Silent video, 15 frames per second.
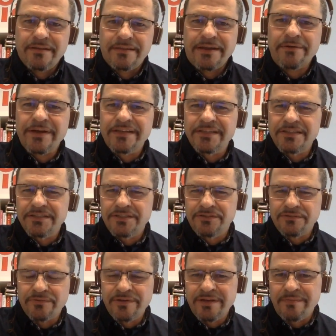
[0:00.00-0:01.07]
They're
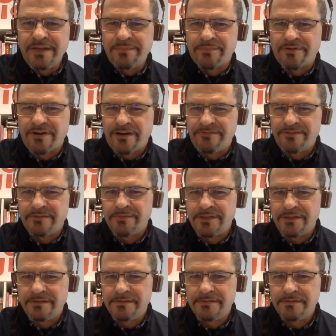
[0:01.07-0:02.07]
extremely profitable.